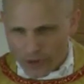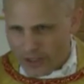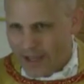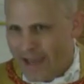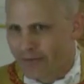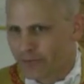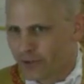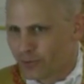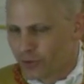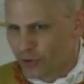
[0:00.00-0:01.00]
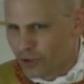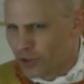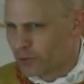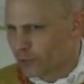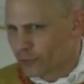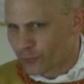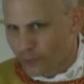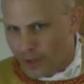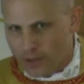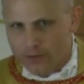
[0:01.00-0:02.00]
We pray to have the ability, the
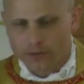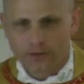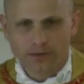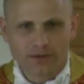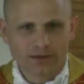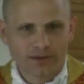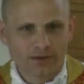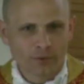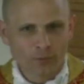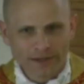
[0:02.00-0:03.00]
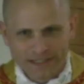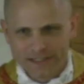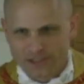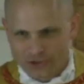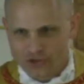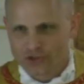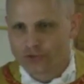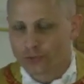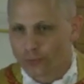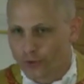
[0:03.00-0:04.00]
strength, the
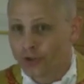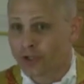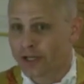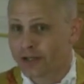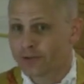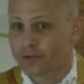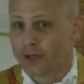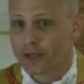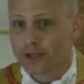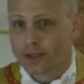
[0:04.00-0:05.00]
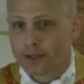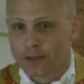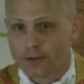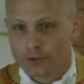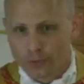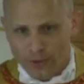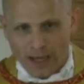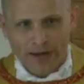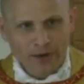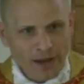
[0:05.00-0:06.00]
recognition to realize that
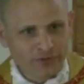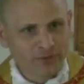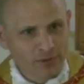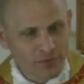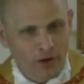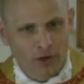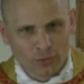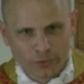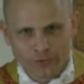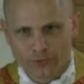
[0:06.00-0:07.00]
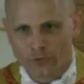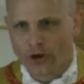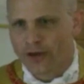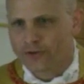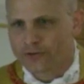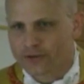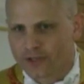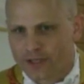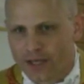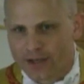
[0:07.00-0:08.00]
you and I are asked to be followers of
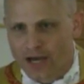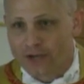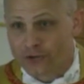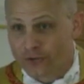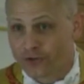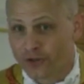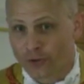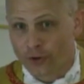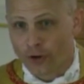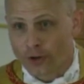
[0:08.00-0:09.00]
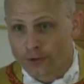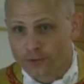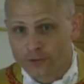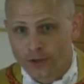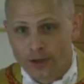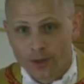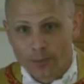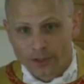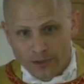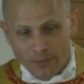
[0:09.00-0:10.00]
Christ, not just in our
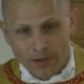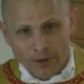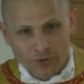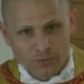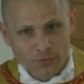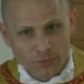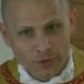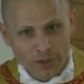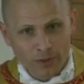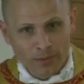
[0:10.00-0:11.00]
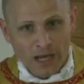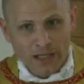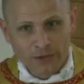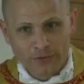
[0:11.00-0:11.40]
hearts, but in the marriage between our